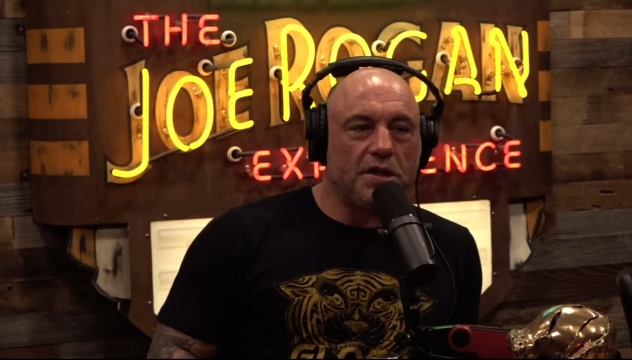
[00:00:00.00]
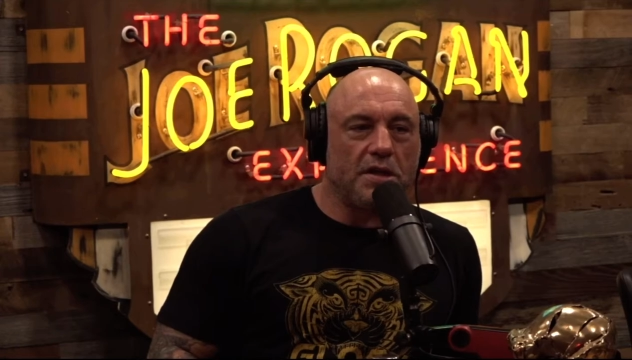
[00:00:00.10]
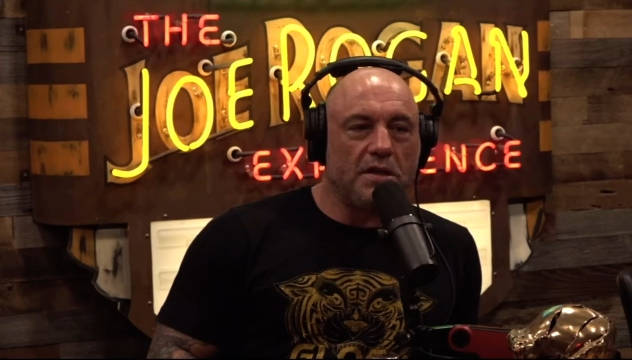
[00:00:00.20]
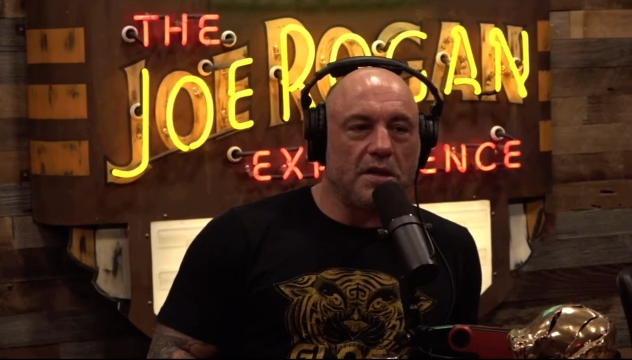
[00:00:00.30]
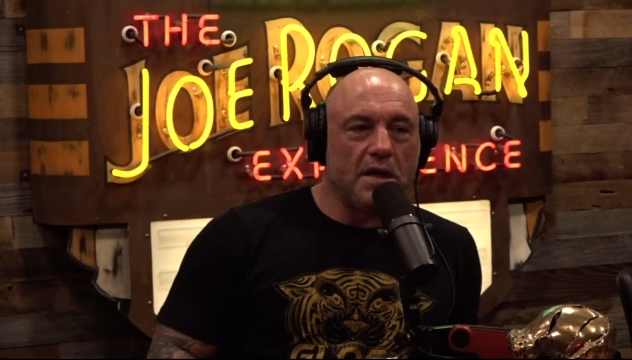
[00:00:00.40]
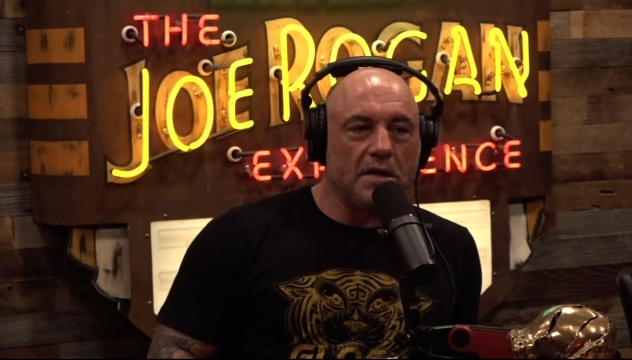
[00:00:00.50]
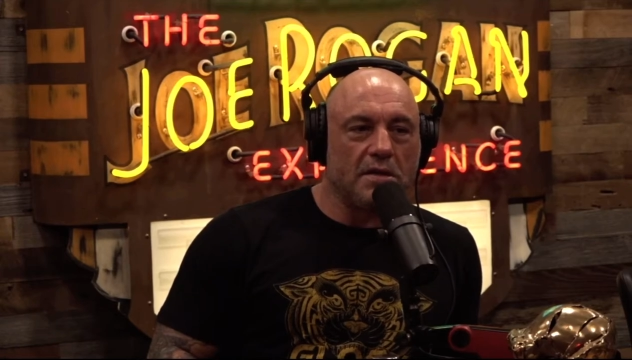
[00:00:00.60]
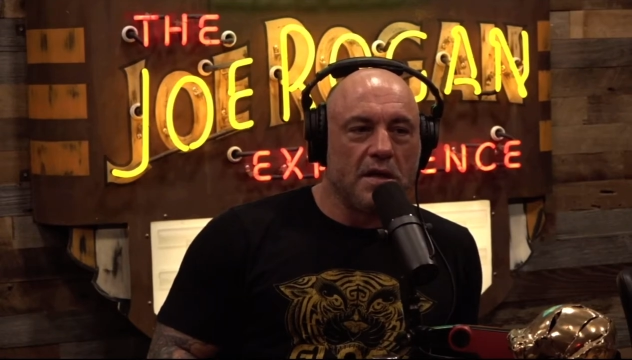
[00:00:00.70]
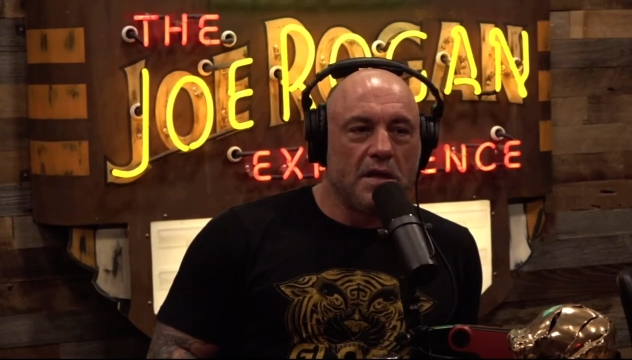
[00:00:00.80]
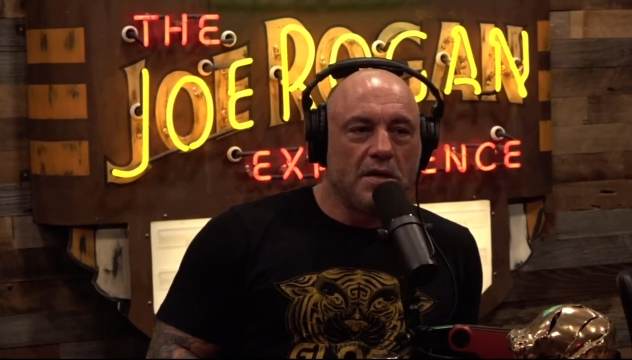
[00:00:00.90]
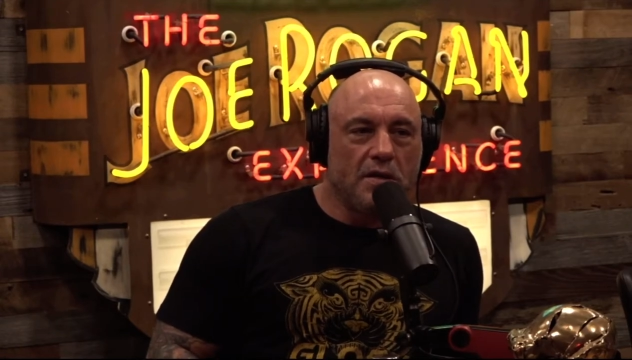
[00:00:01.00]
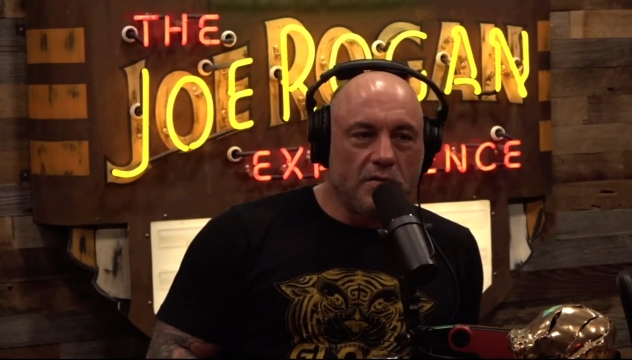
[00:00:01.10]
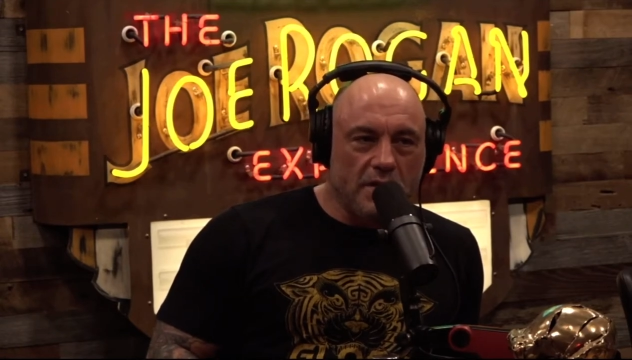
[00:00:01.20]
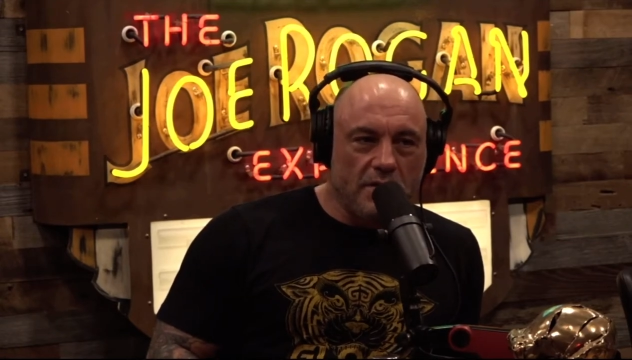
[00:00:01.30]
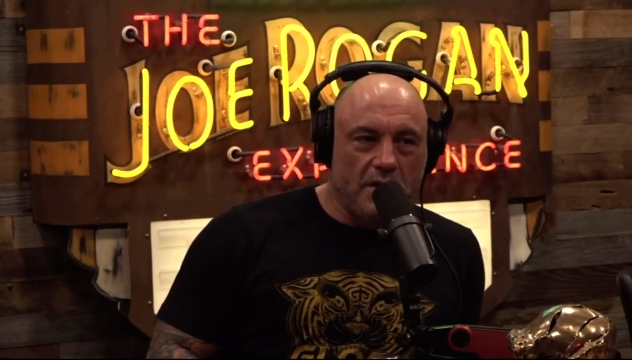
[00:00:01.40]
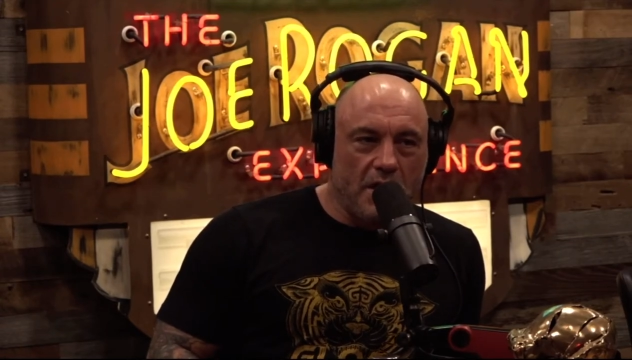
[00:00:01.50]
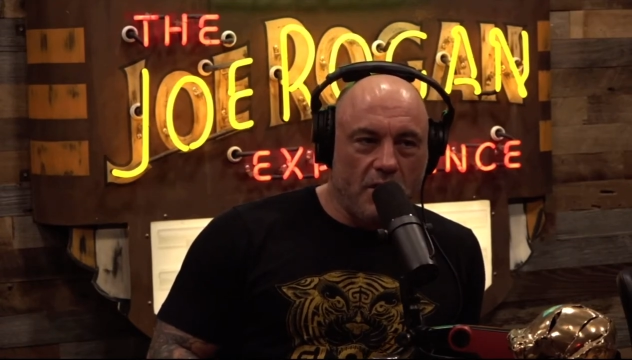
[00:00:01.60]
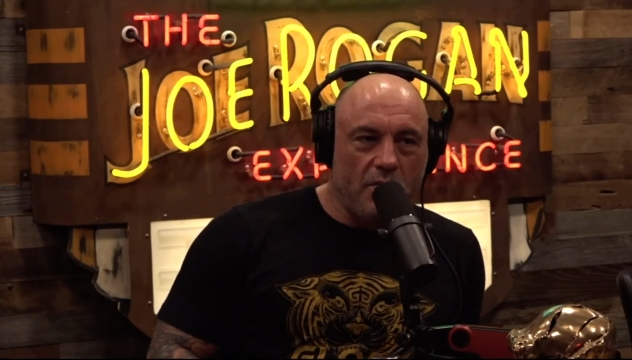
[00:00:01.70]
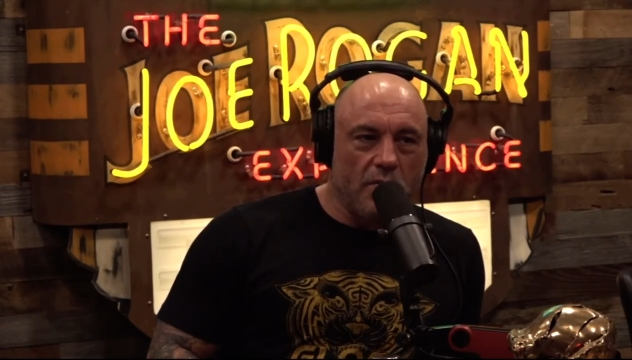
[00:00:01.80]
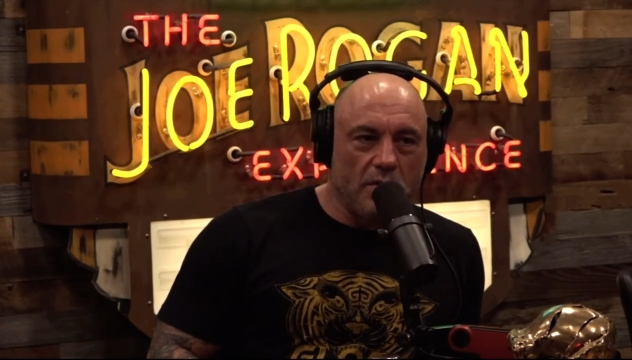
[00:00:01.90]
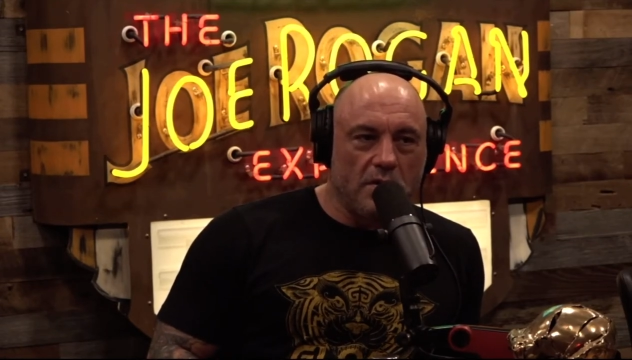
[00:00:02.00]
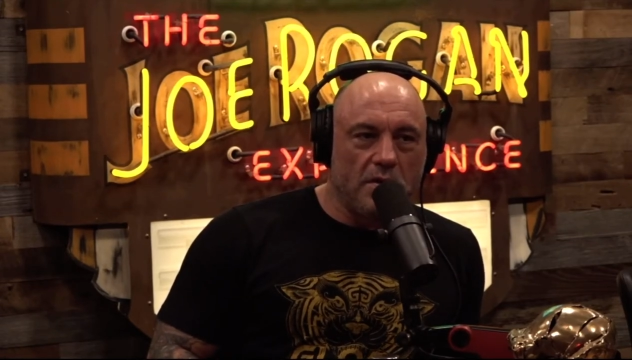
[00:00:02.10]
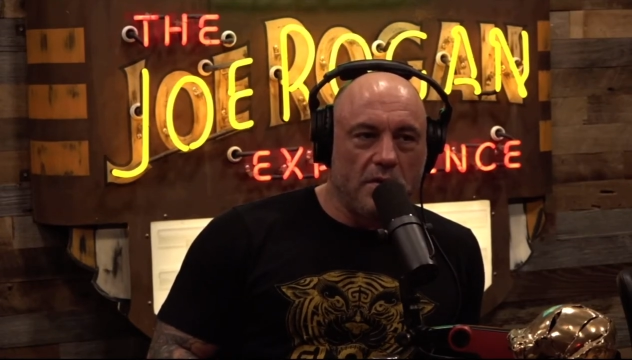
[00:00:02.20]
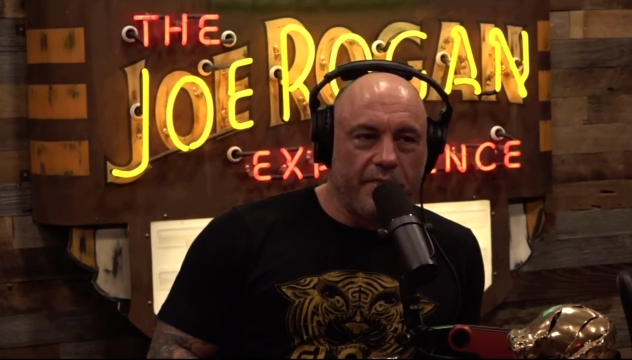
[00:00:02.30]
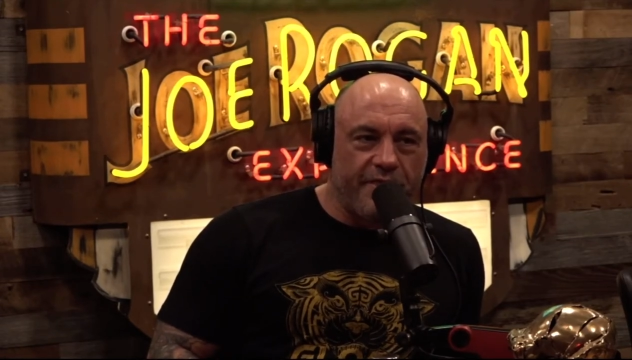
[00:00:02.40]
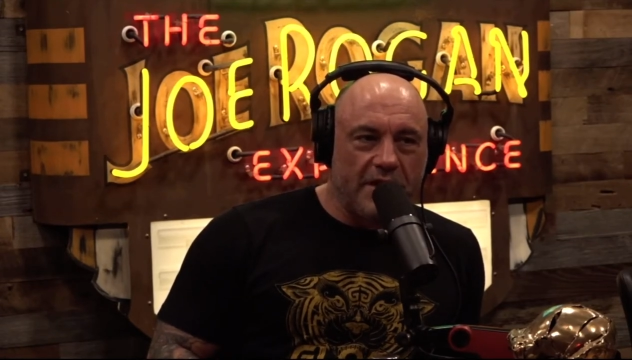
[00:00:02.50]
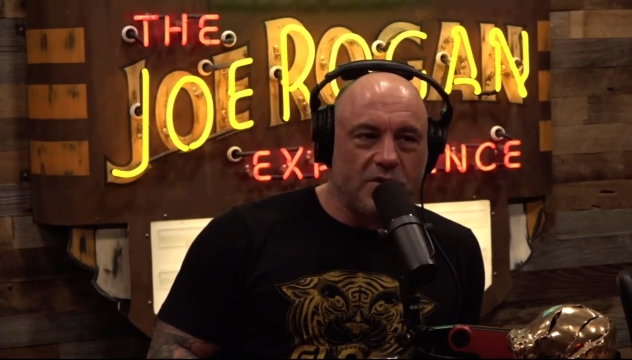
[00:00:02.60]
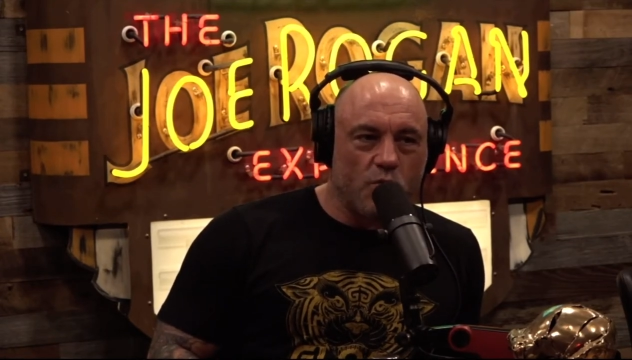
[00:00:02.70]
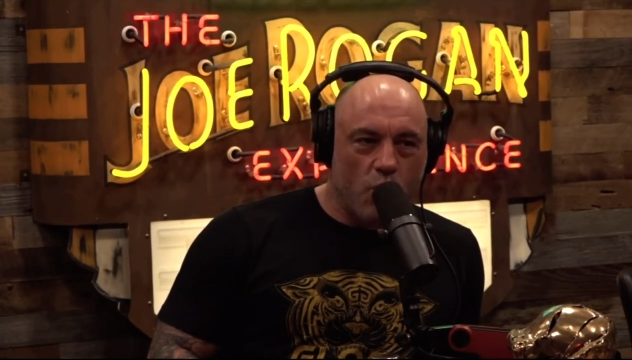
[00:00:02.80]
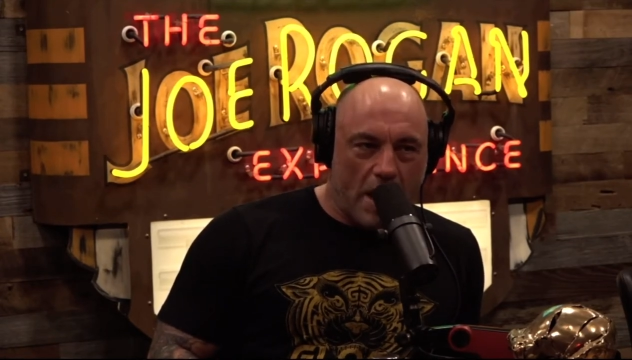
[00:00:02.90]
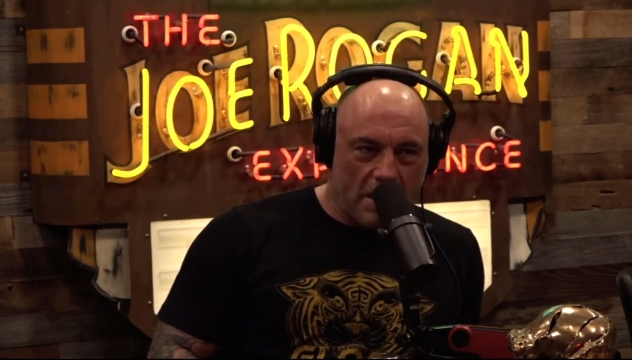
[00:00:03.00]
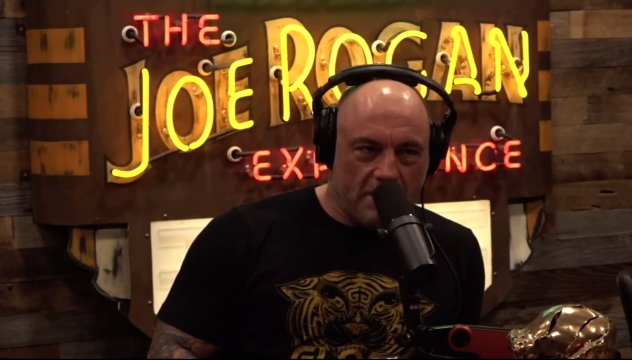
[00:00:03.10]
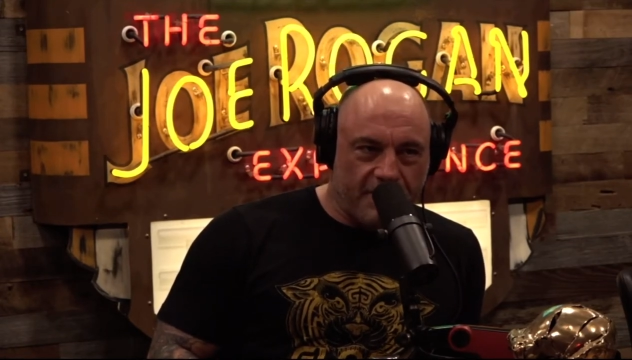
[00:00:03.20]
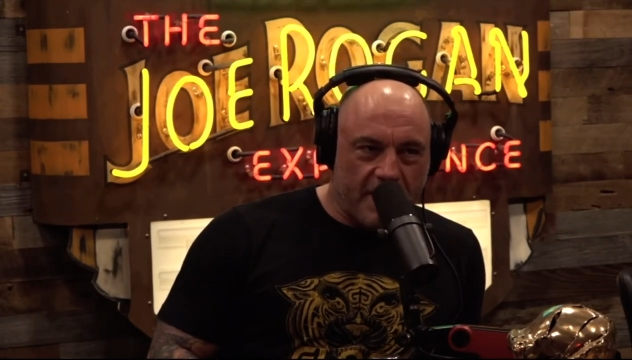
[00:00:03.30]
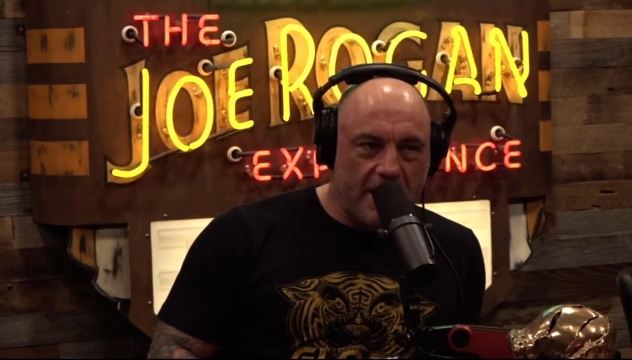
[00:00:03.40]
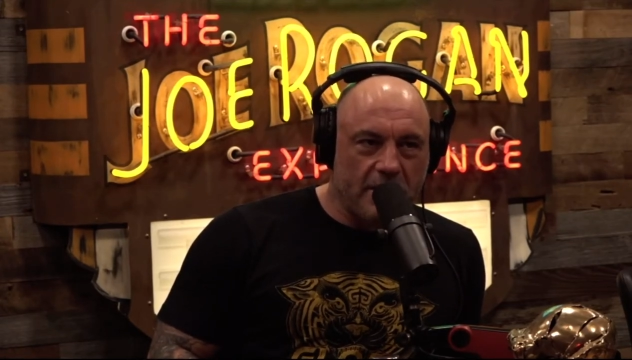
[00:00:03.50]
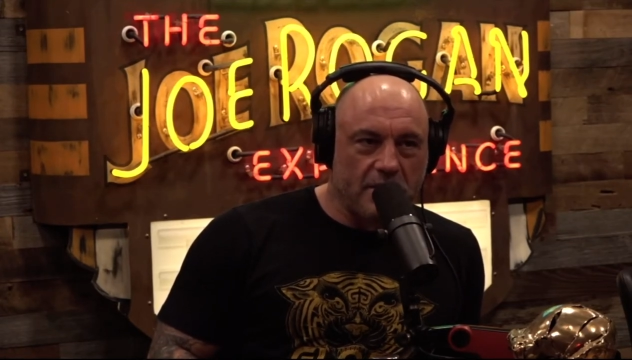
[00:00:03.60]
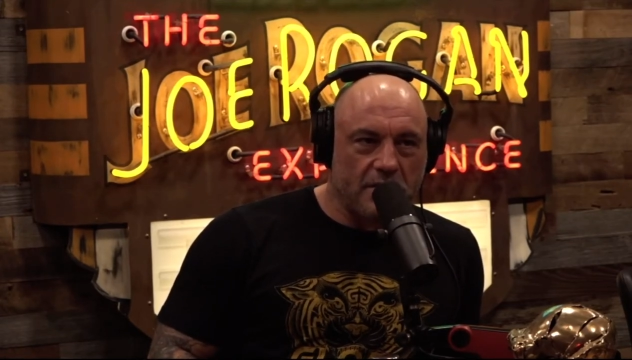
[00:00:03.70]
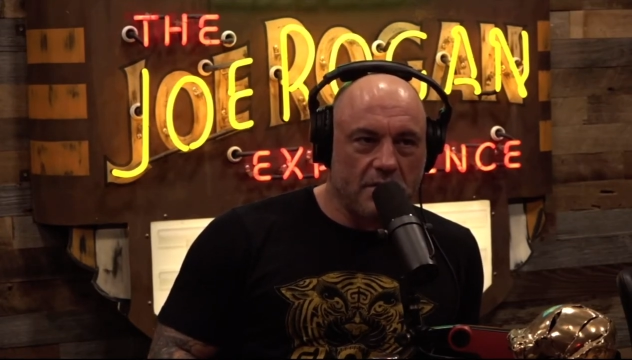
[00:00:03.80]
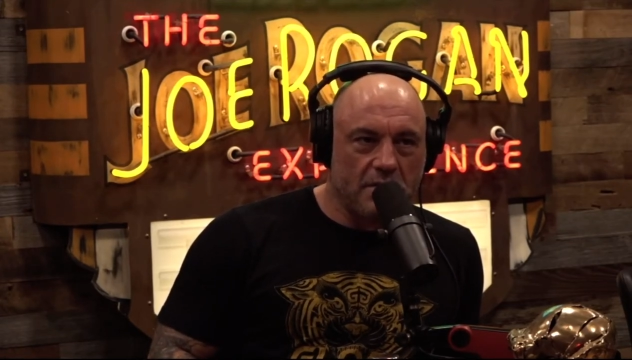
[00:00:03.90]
He does. You know, he fights wildfires?